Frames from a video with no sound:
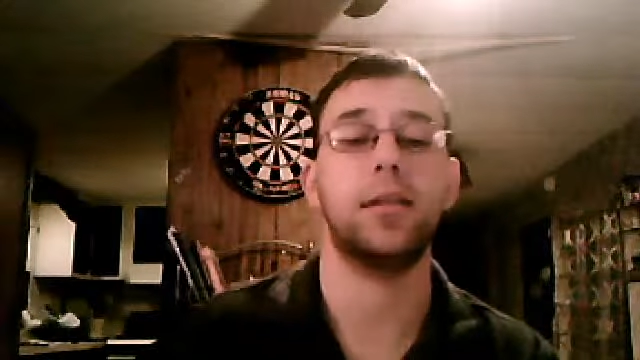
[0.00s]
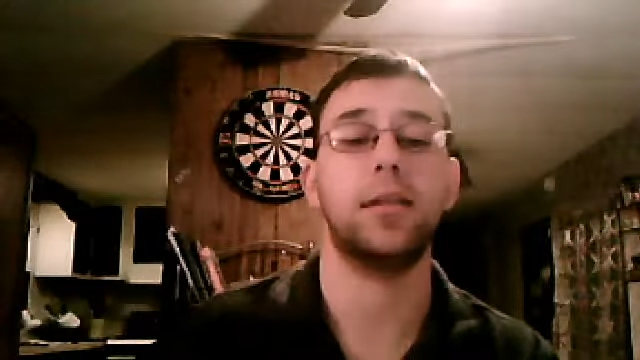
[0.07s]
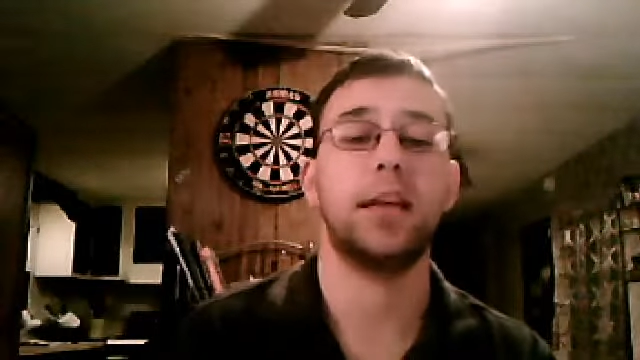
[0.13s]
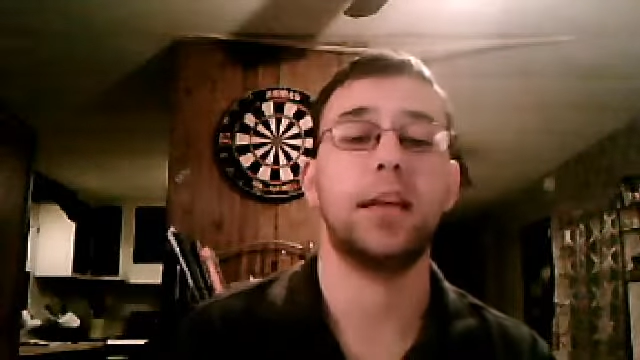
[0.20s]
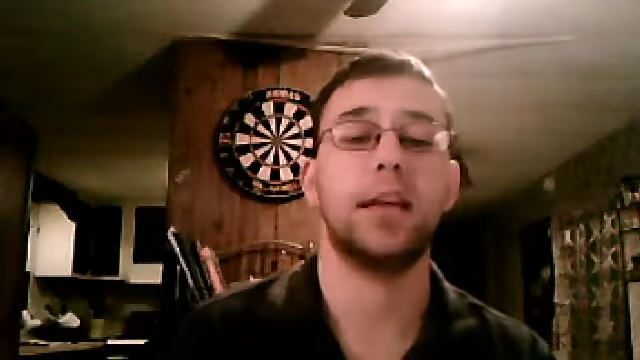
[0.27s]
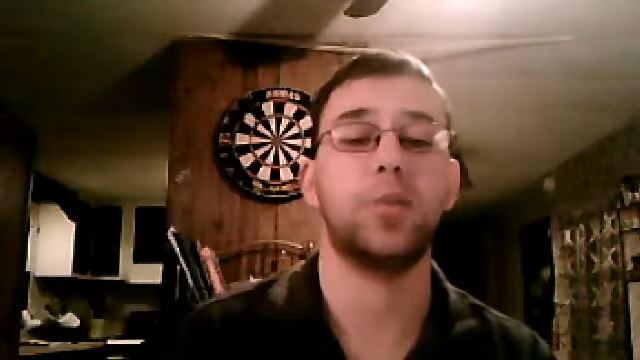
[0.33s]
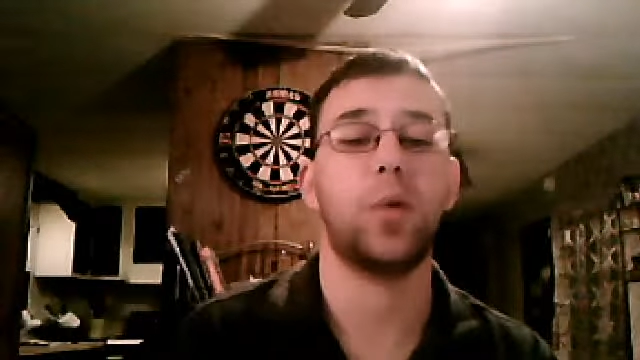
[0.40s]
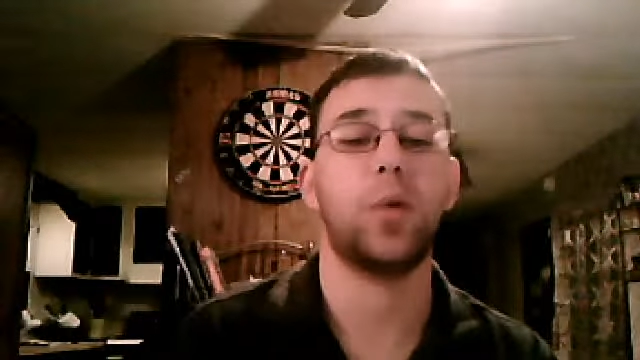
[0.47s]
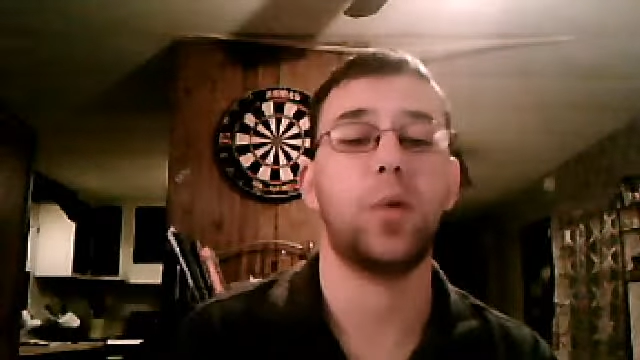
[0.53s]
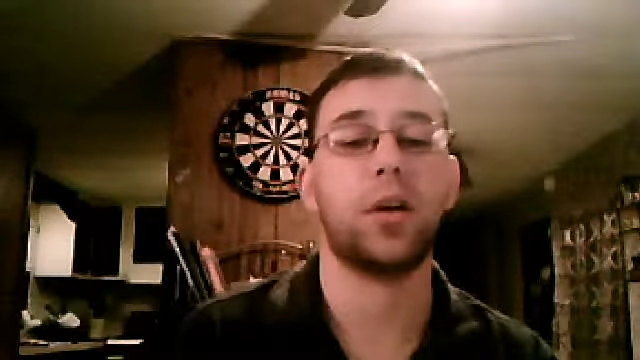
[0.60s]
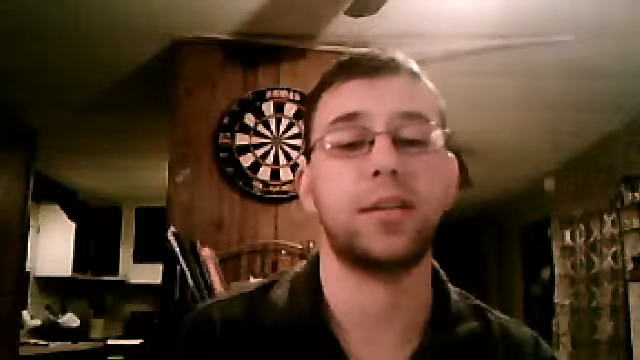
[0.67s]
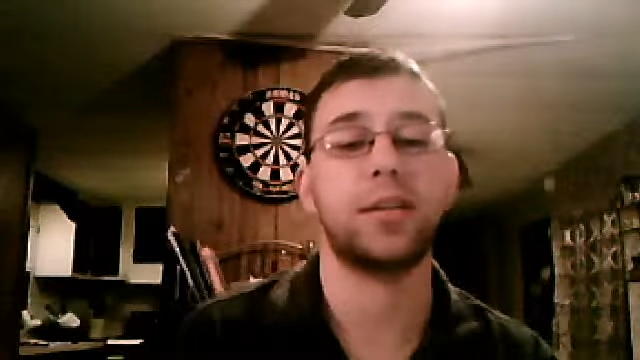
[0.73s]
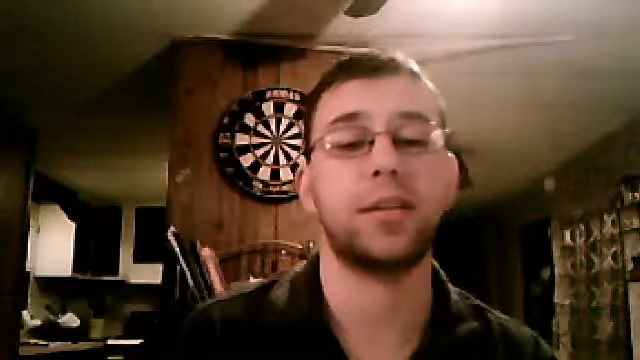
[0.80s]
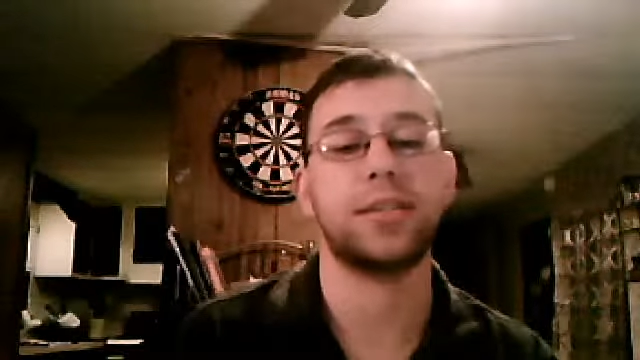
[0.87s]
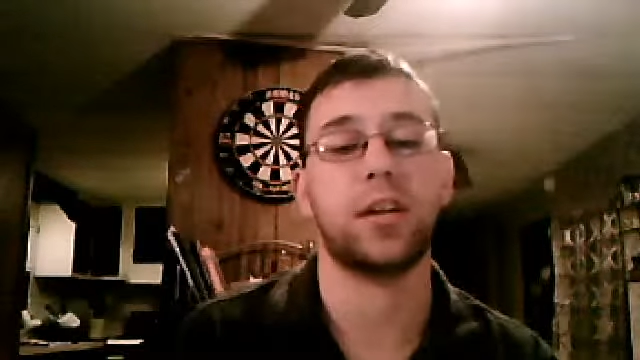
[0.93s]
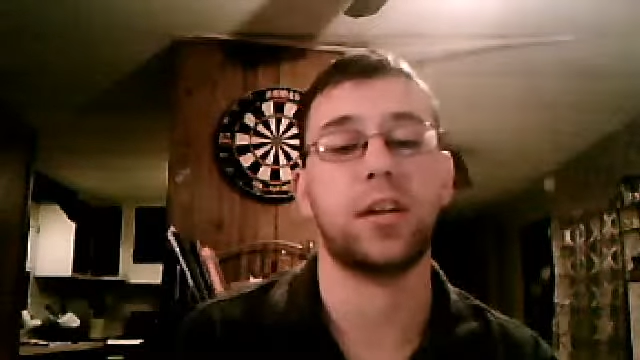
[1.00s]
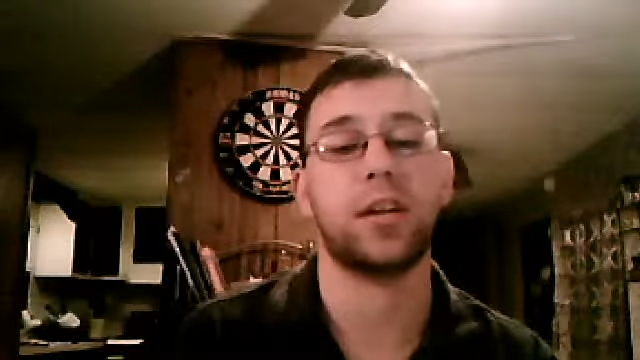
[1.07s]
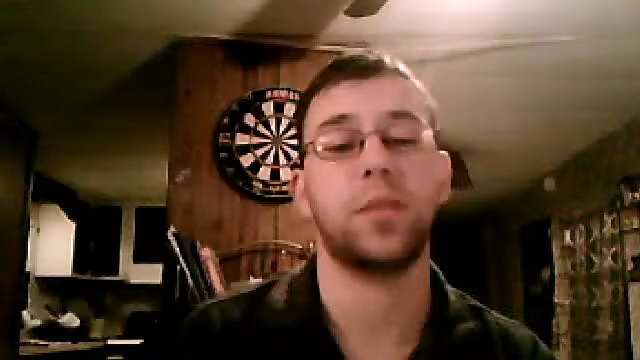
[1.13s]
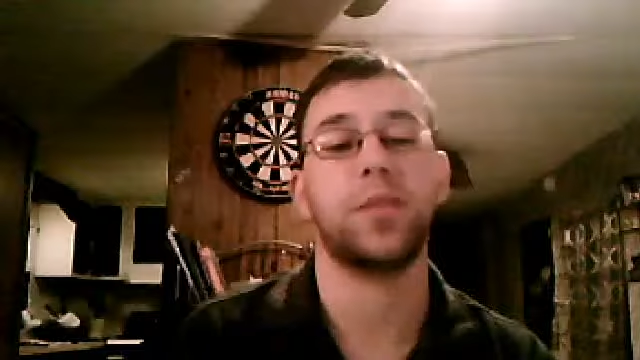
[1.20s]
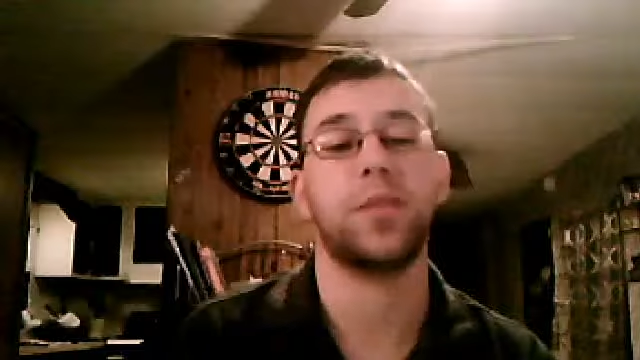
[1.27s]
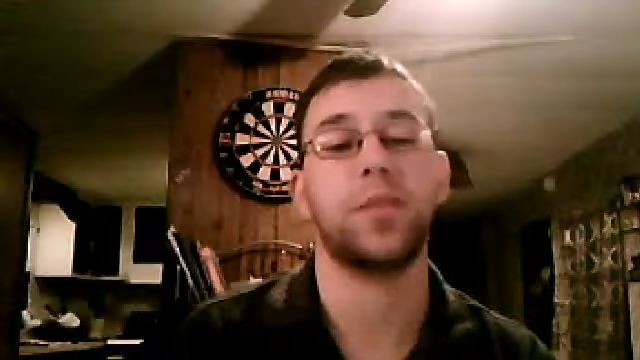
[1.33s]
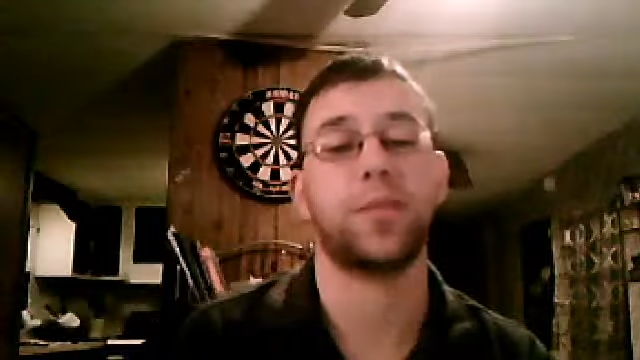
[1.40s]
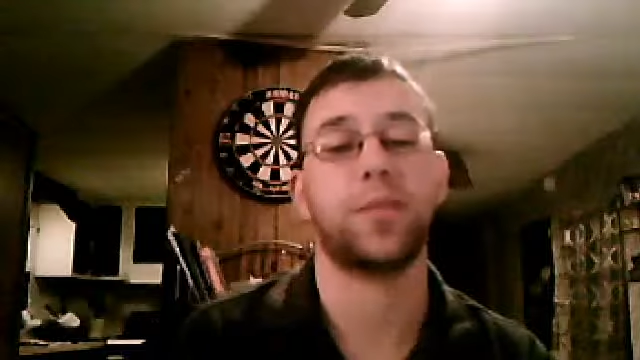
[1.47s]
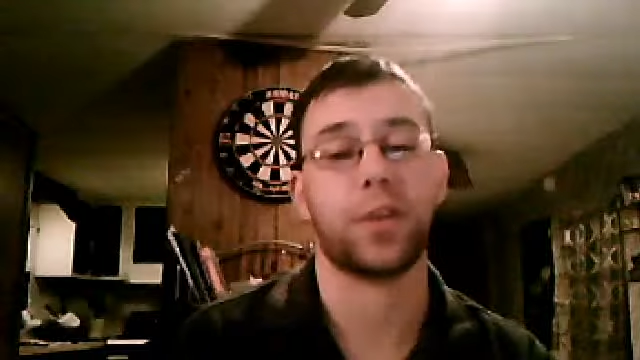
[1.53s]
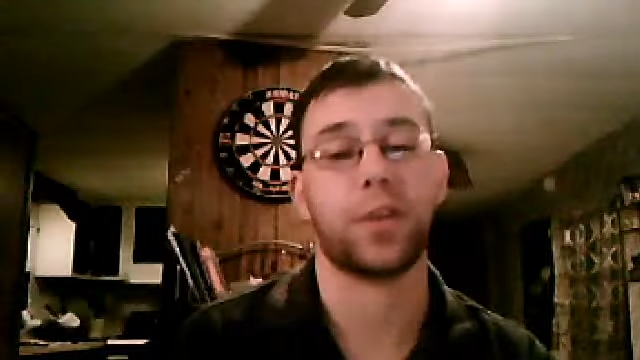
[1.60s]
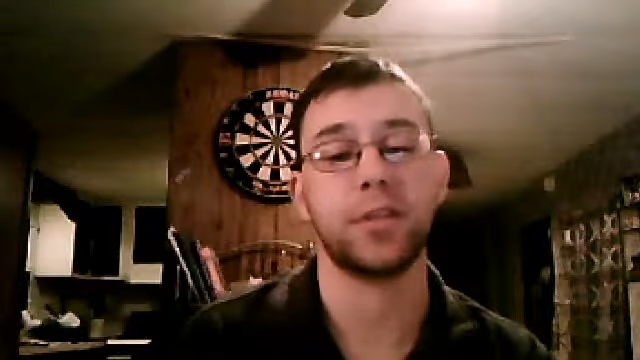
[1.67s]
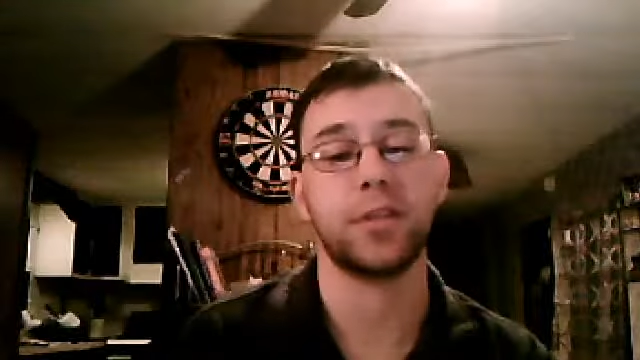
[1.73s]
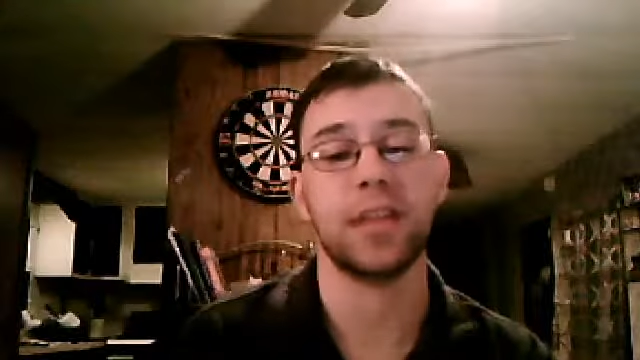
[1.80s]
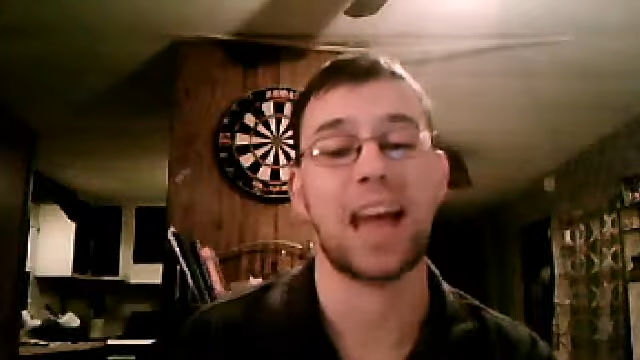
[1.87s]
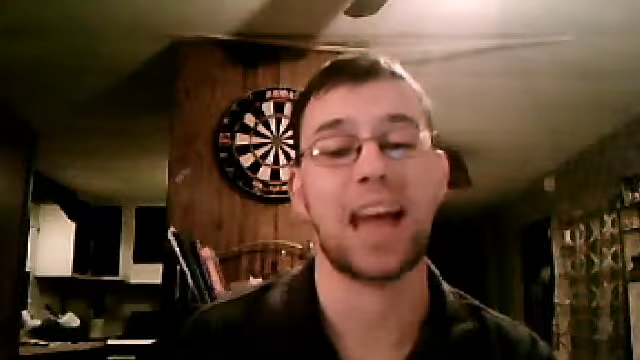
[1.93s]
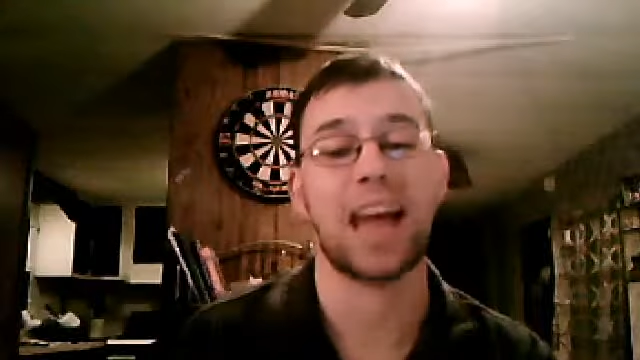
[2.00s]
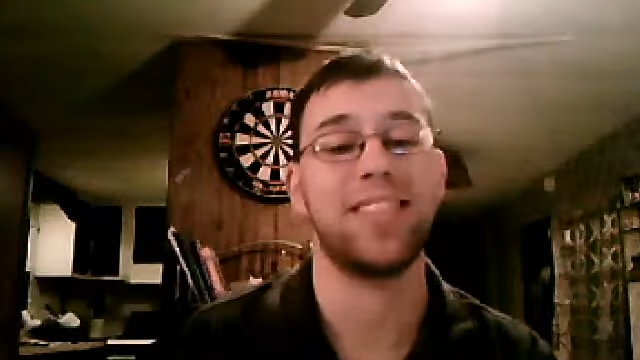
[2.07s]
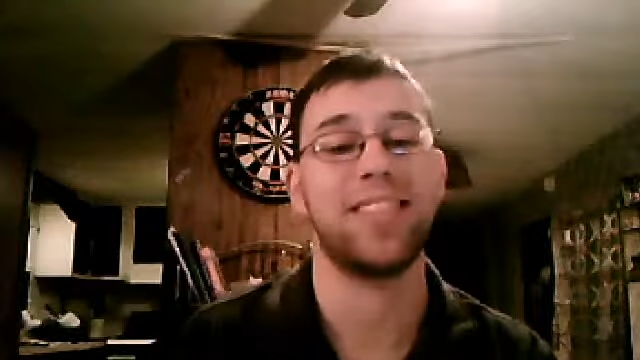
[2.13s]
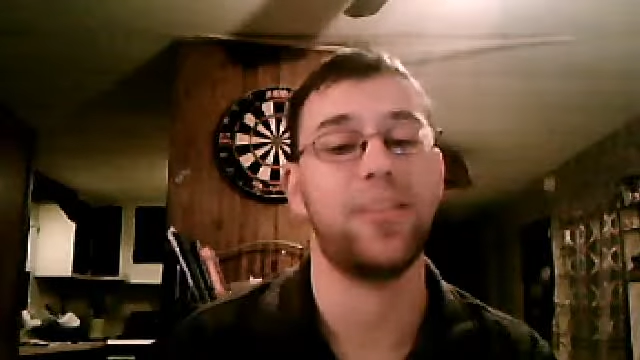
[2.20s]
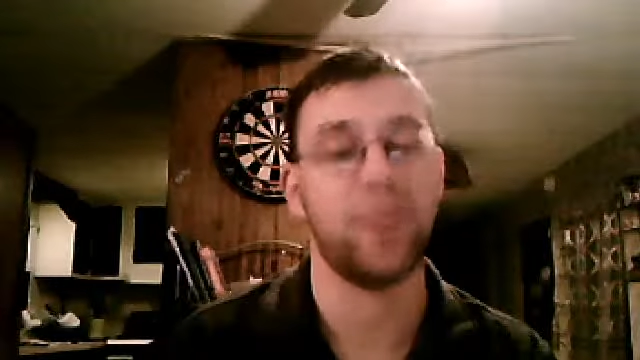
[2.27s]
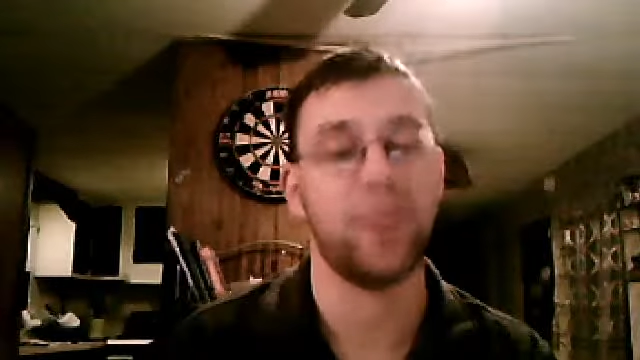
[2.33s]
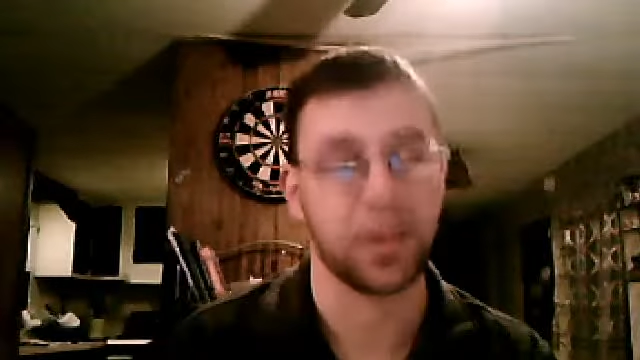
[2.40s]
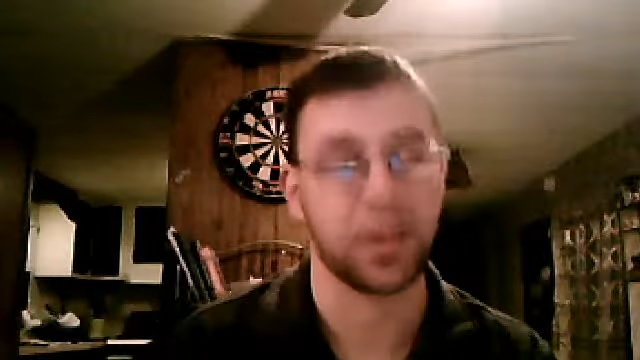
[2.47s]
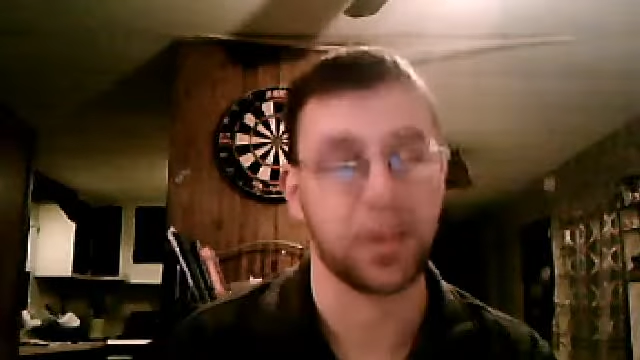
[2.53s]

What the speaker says: is we are concerned with the first and the fifth.